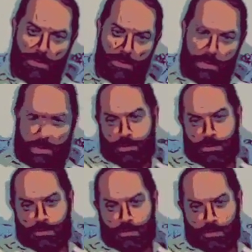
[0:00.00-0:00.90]

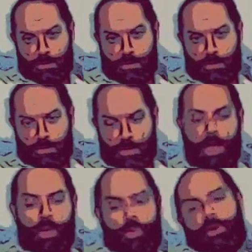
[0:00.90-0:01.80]
sense,
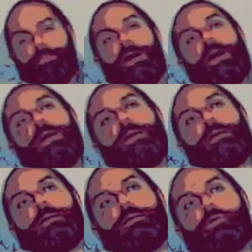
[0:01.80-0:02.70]
whereby
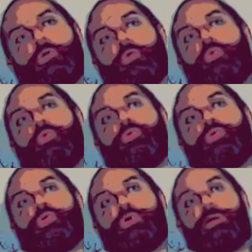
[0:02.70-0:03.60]

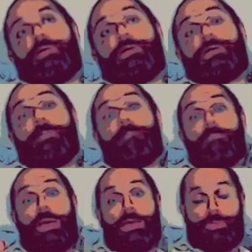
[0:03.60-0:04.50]
schools give us a
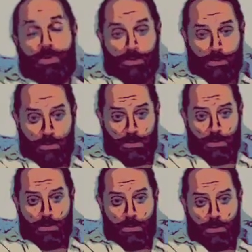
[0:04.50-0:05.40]
method
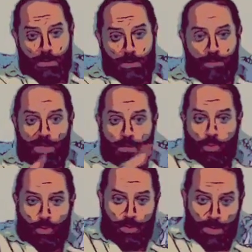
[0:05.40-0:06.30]
of
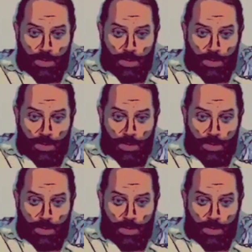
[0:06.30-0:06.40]
inquiry,